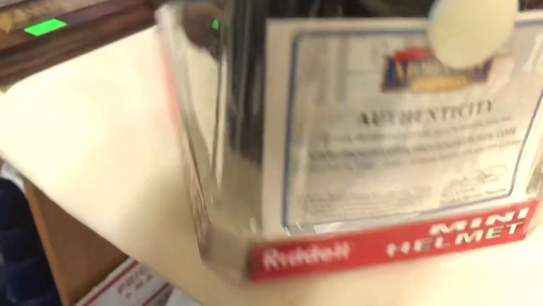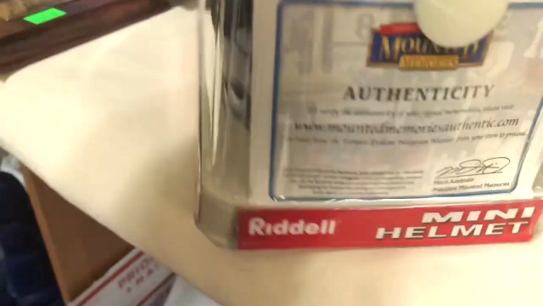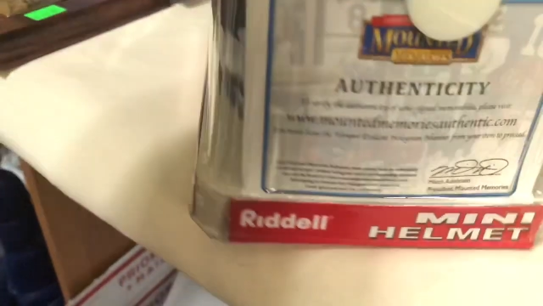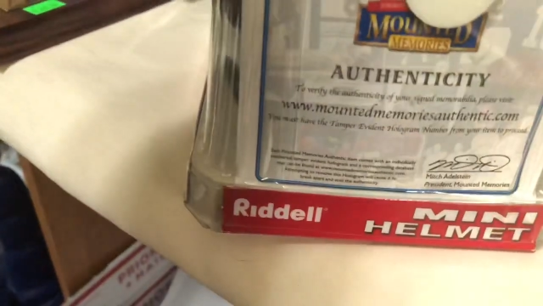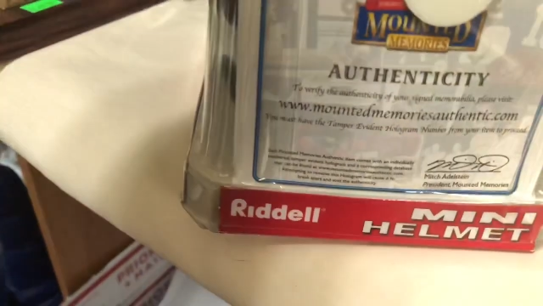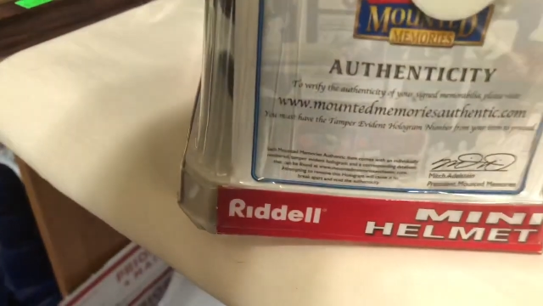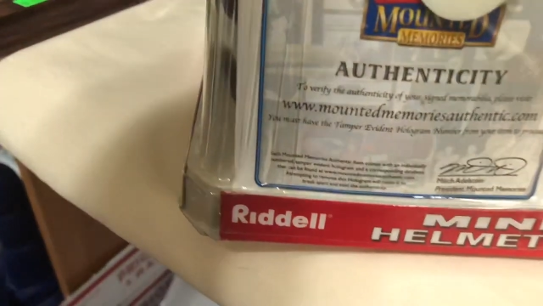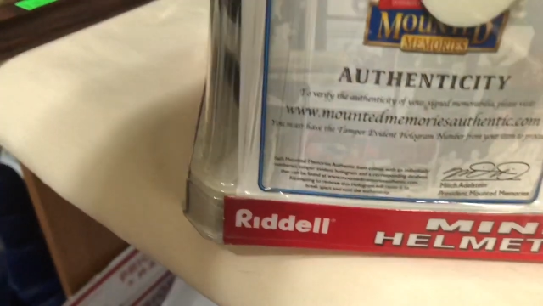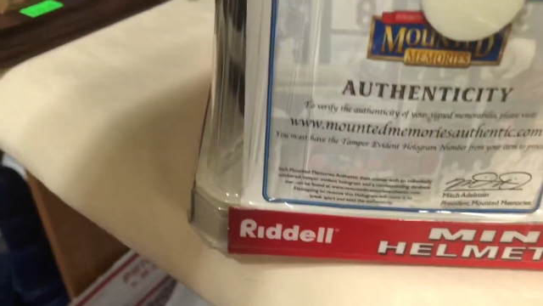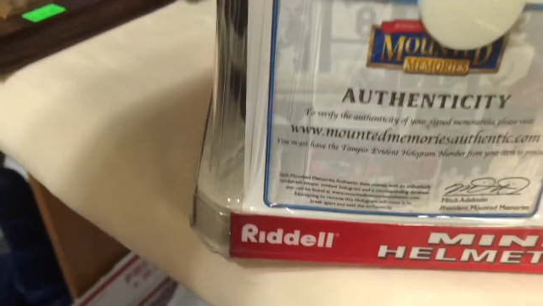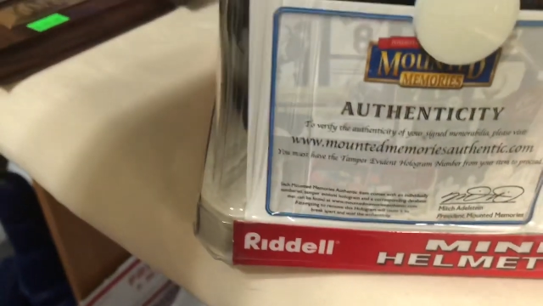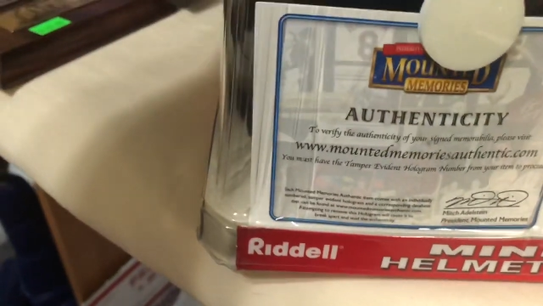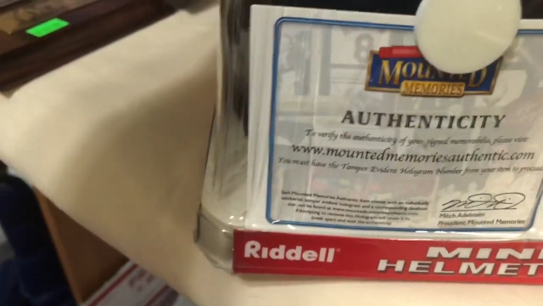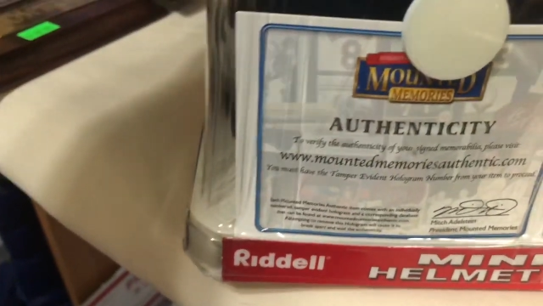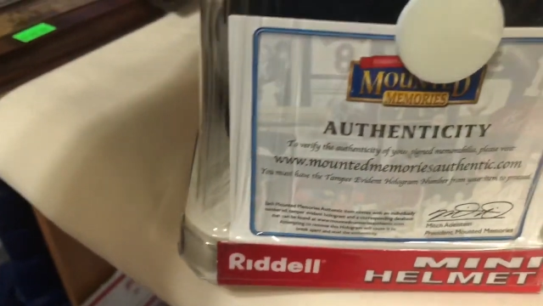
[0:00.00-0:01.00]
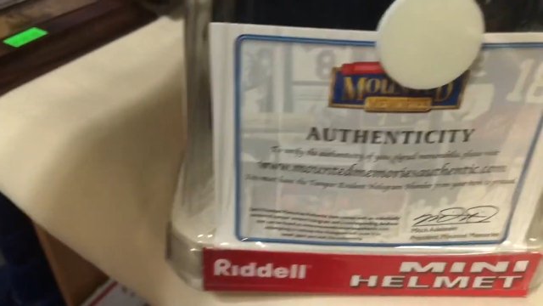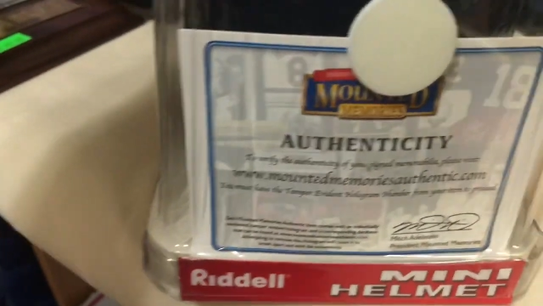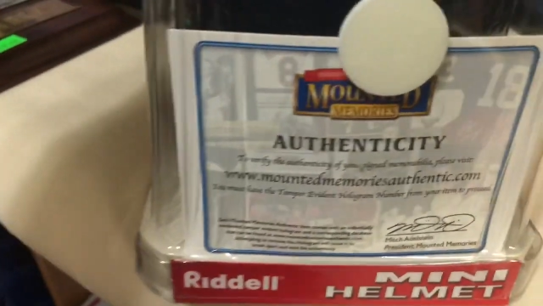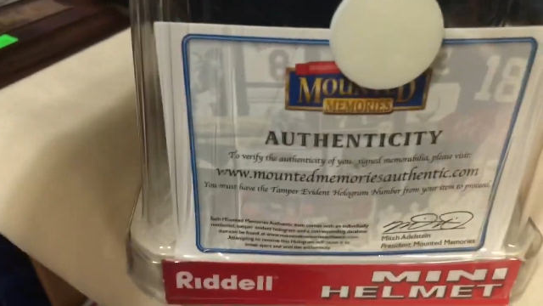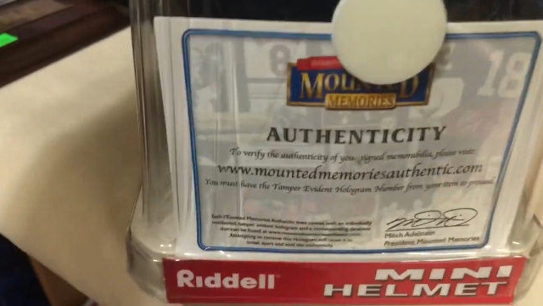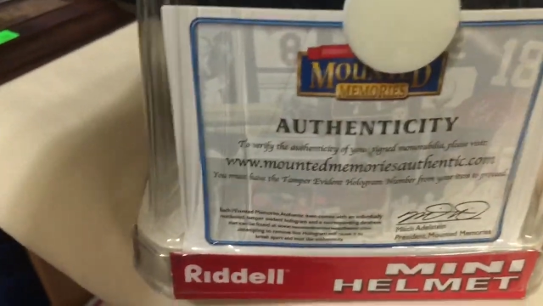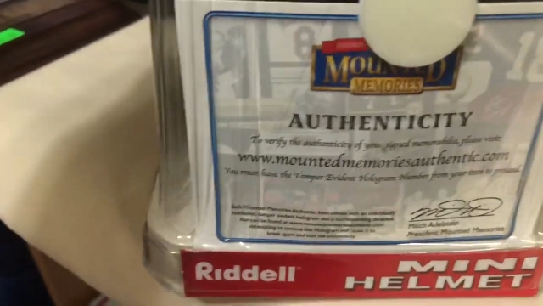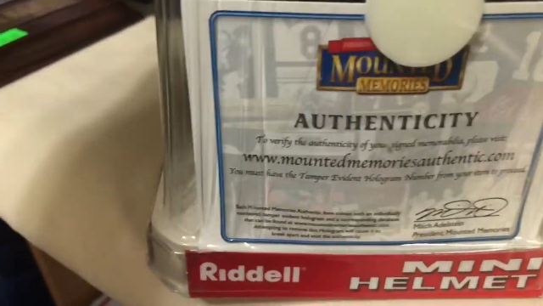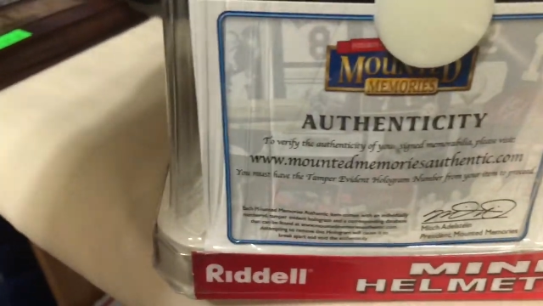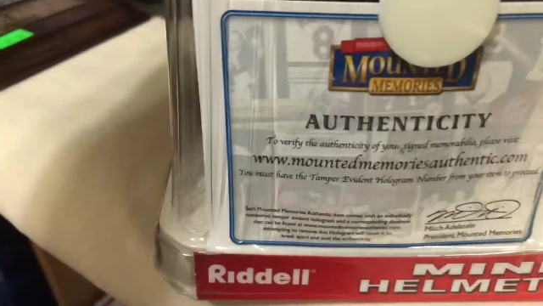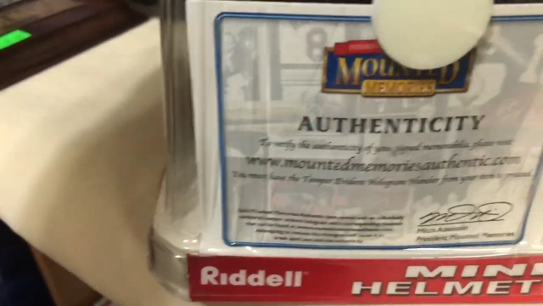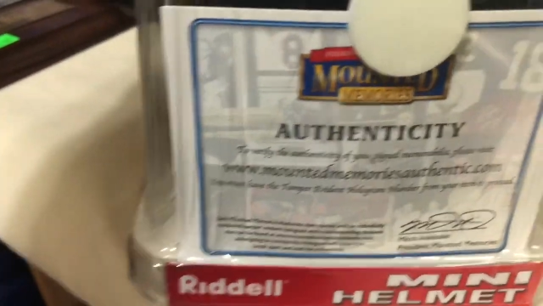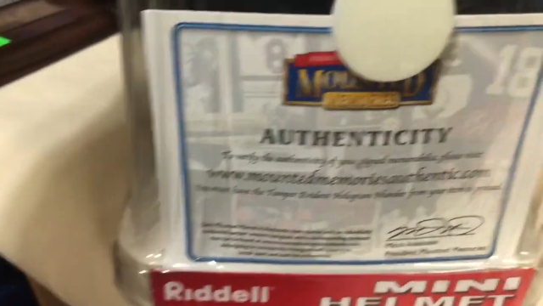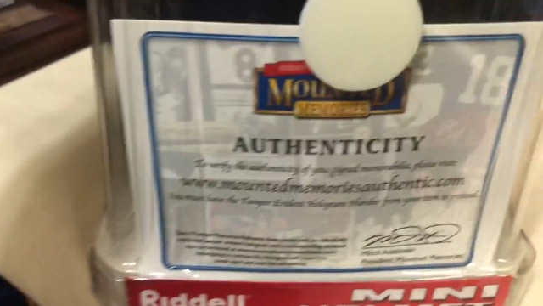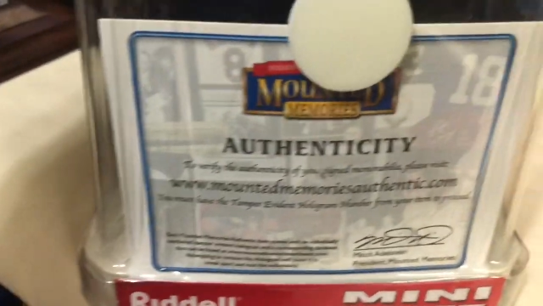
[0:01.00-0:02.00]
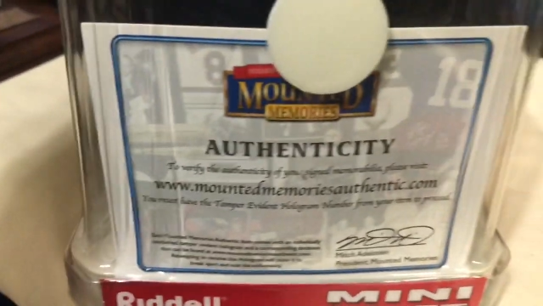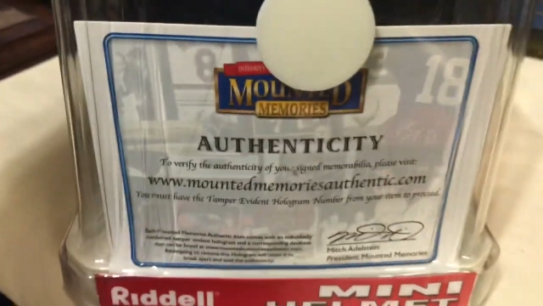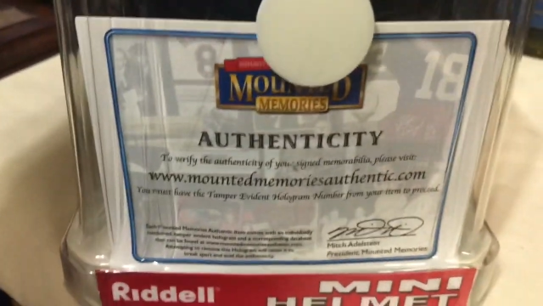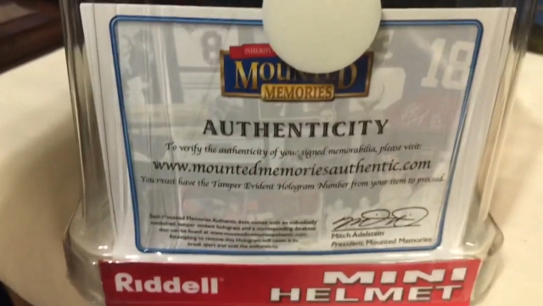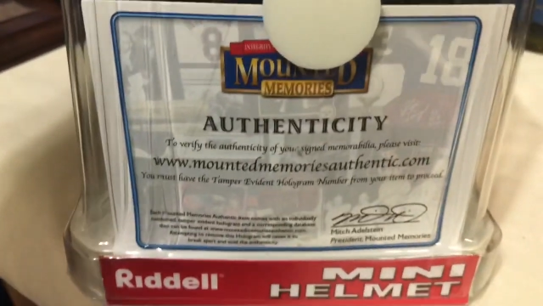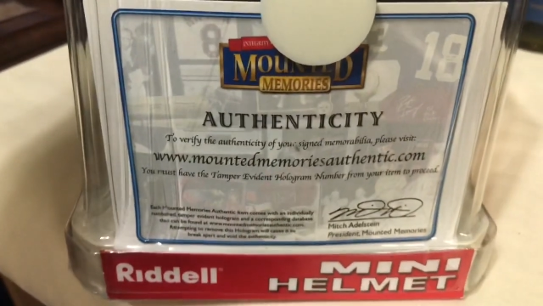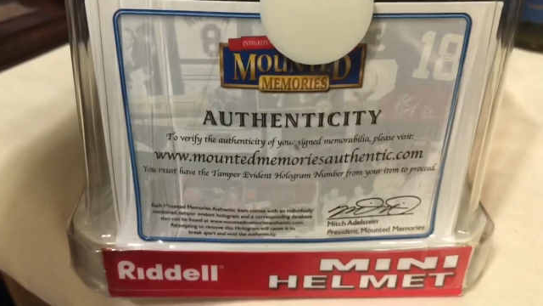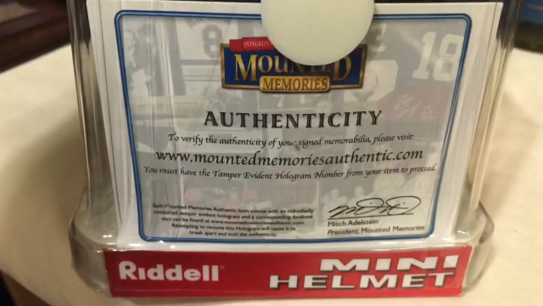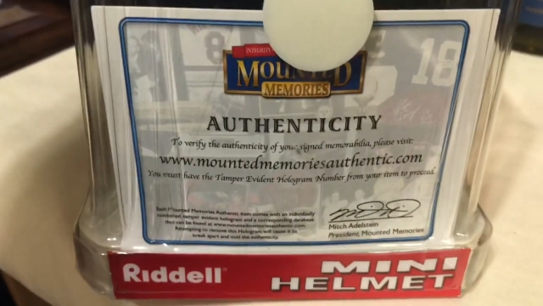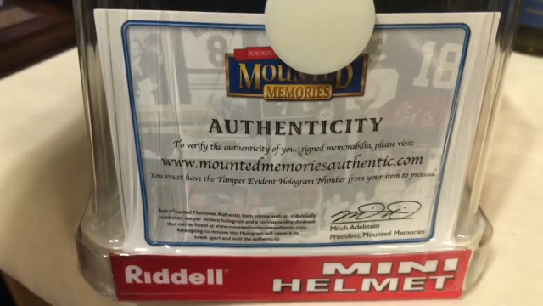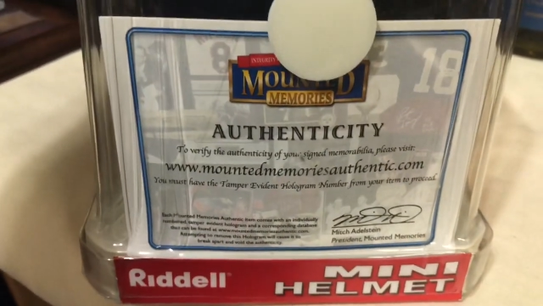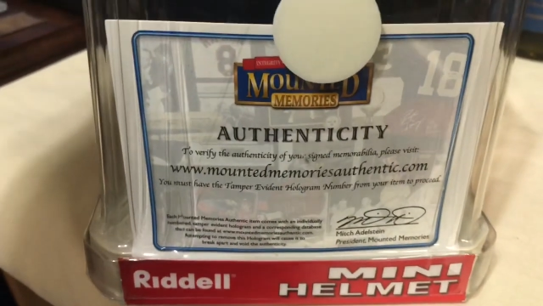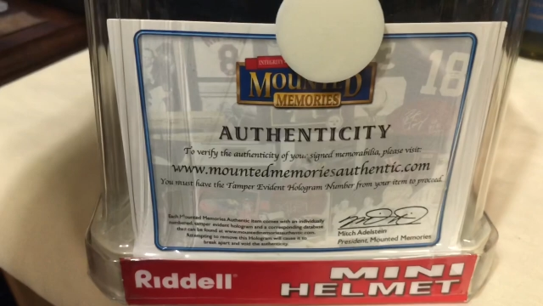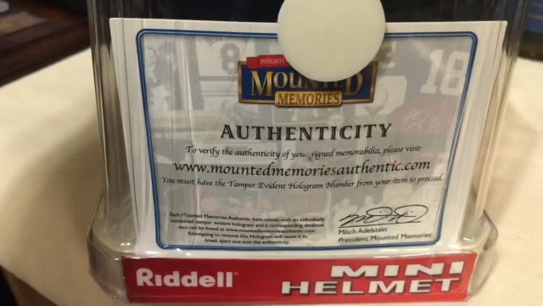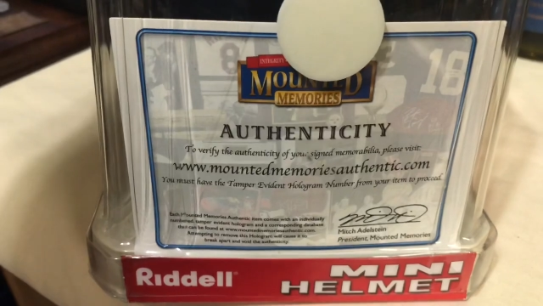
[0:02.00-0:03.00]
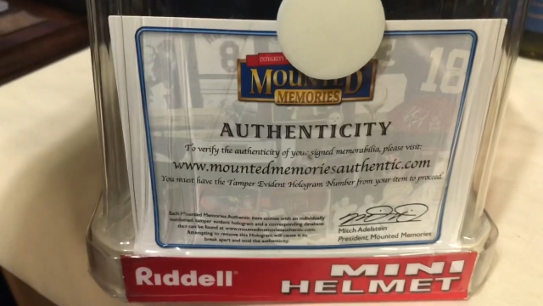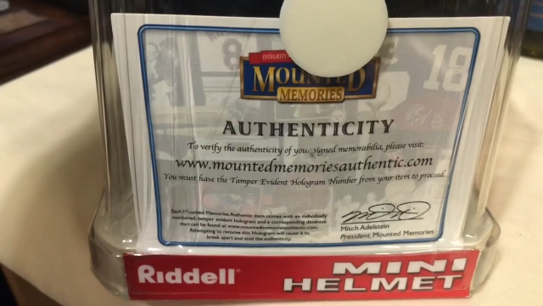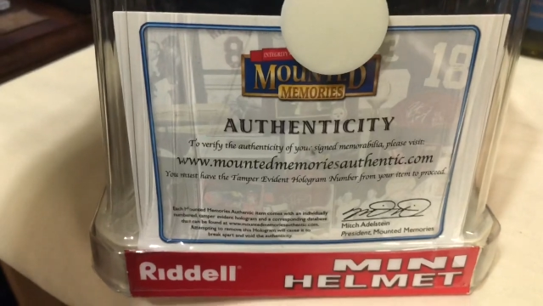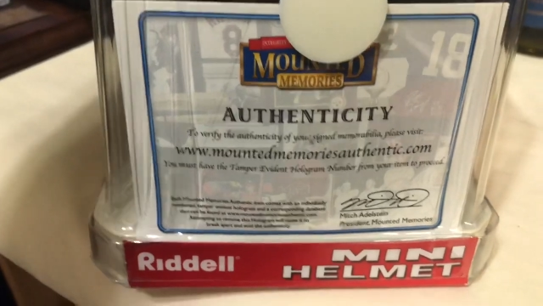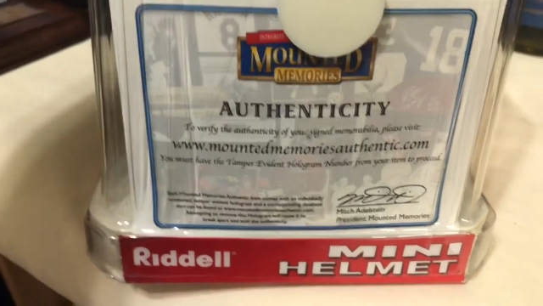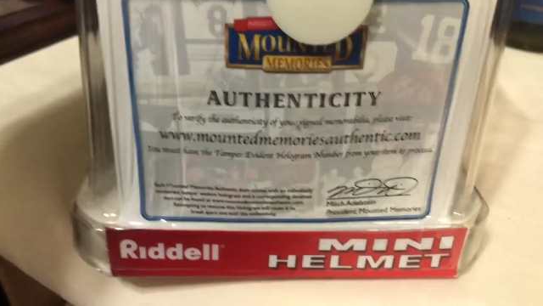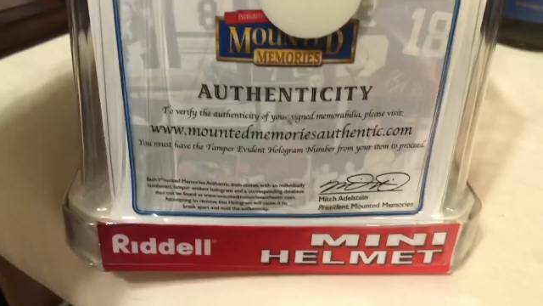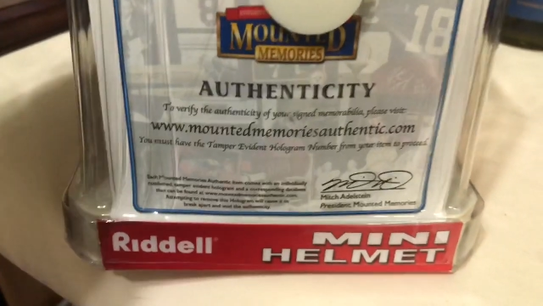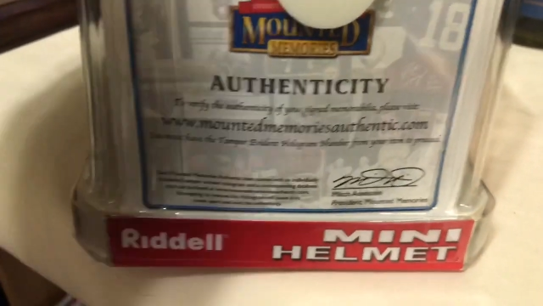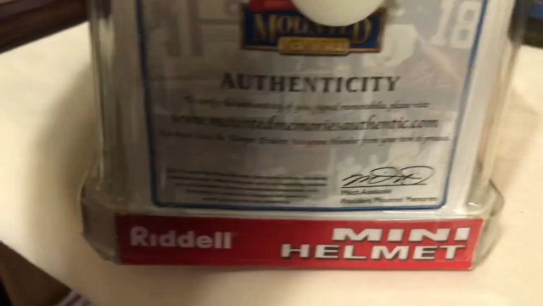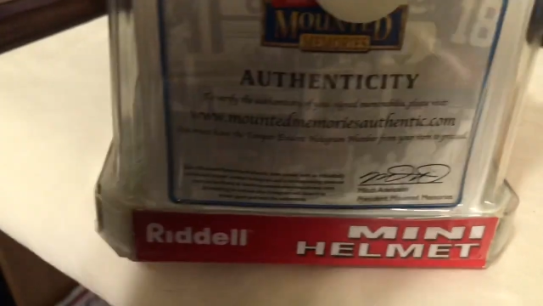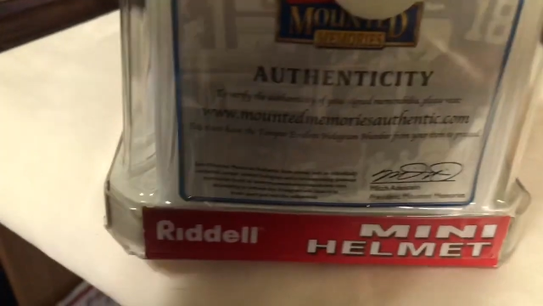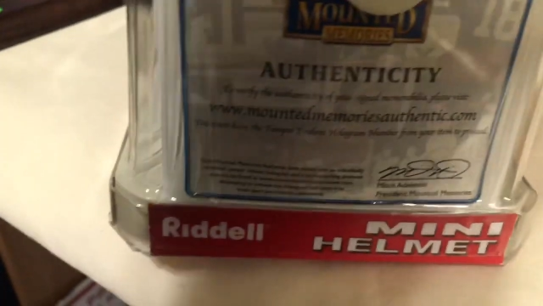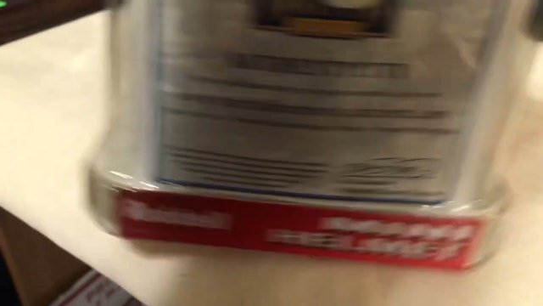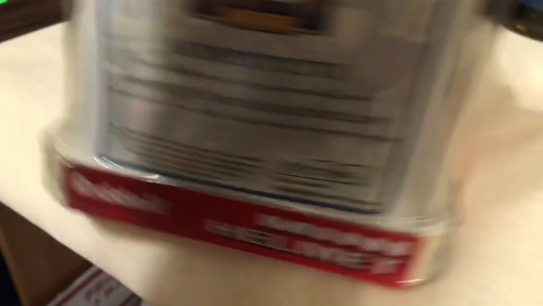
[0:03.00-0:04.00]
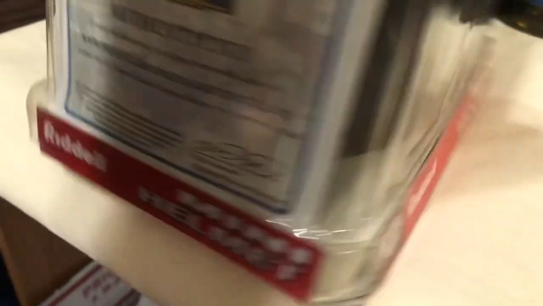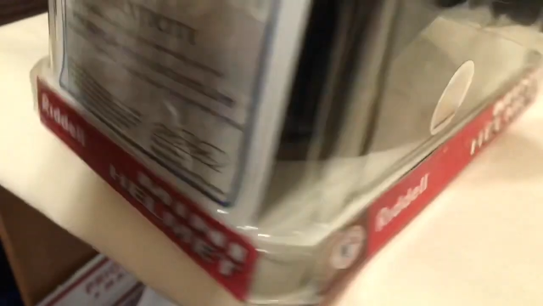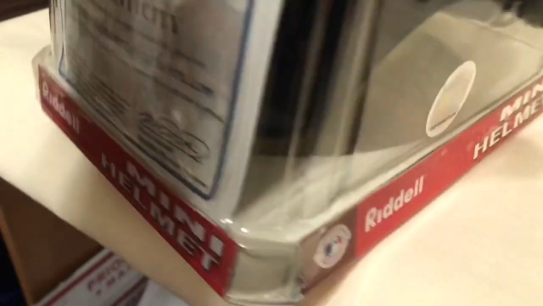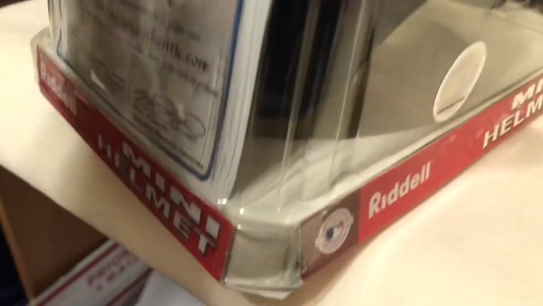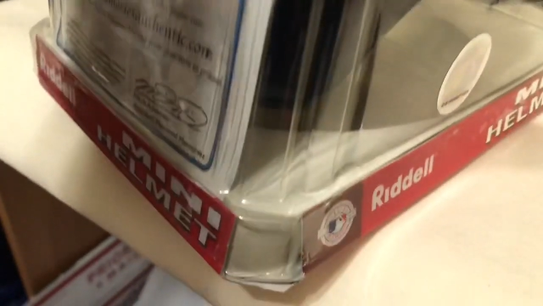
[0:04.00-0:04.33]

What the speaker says: Nobody's mouth can be seen.